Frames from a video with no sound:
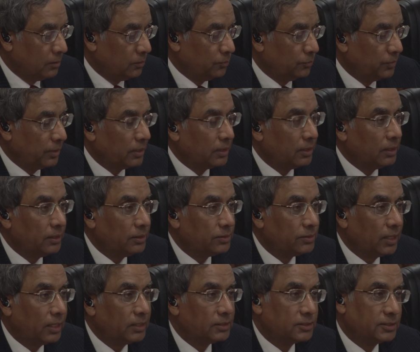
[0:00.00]
We are really
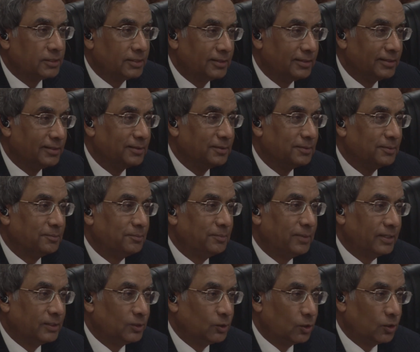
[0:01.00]
touched
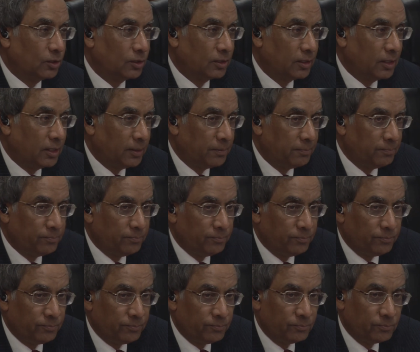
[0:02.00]
by your uh,
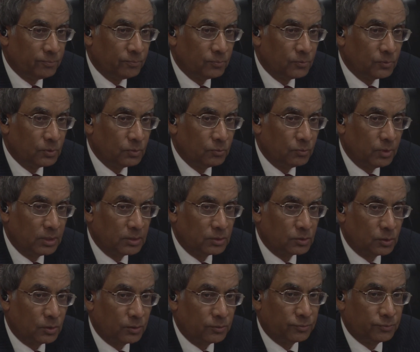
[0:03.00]

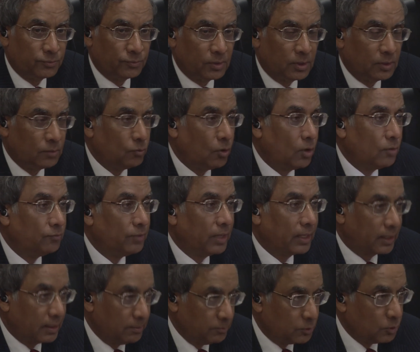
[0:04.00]
words of uh, warm
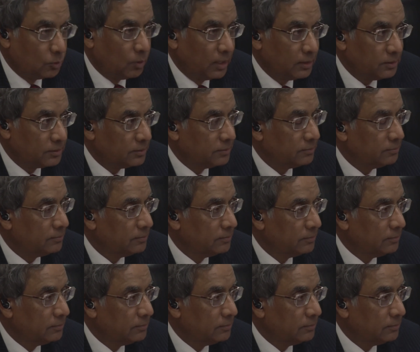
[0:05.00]
welcome to us.